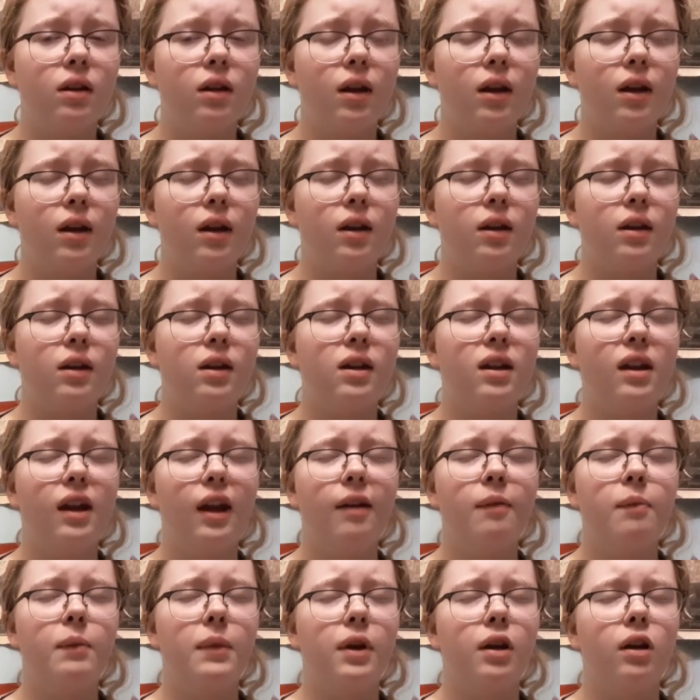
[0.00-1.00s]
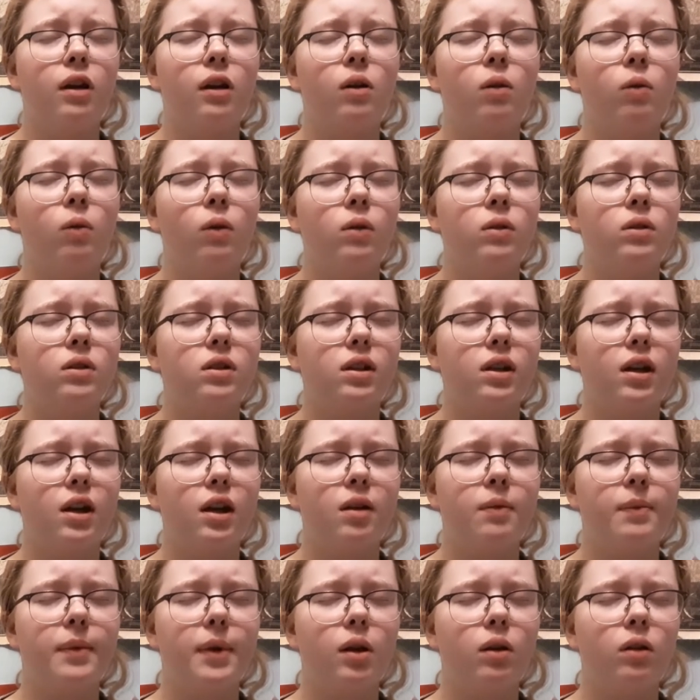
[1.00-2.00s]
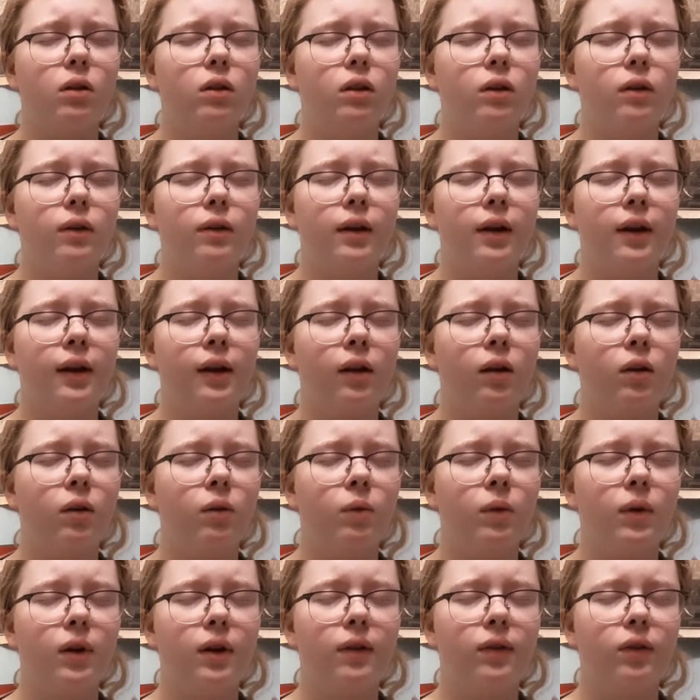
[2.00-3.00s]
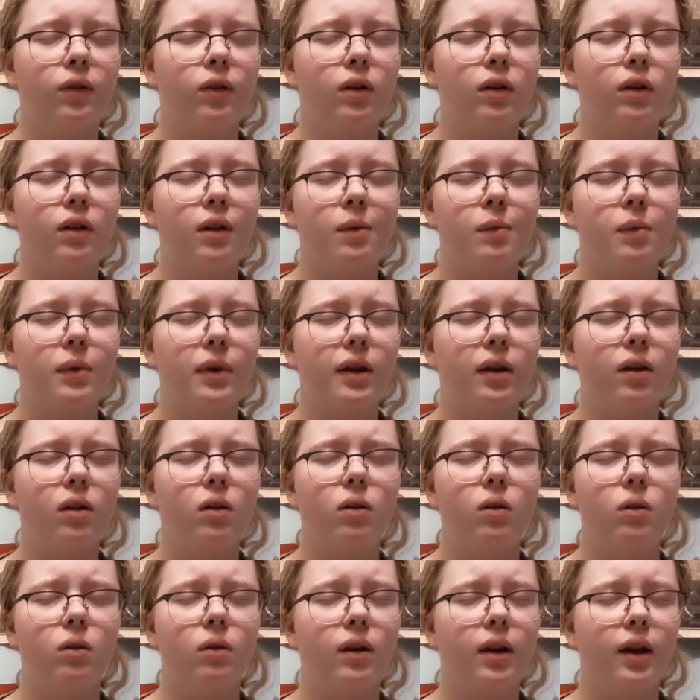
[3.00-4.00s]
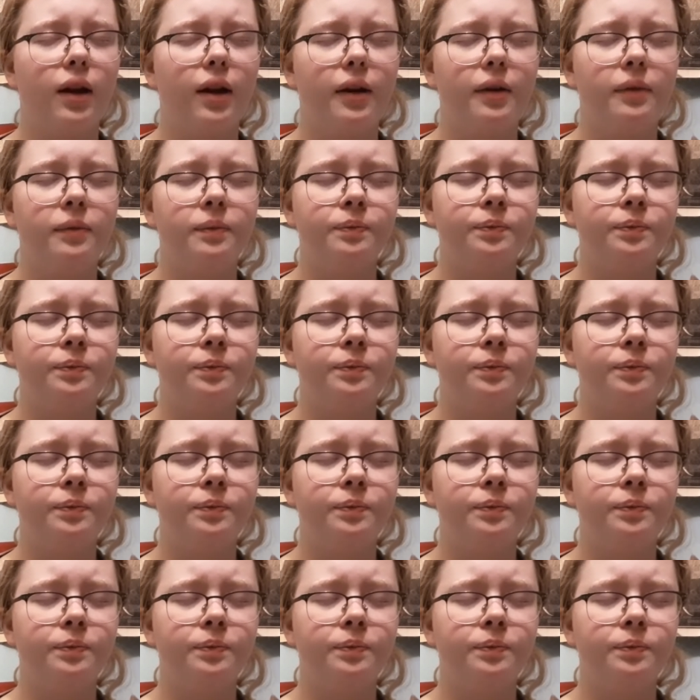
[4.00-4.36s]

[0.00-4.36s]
And he gave me a quote today about learning or whatever, and I'm like, oh, okay.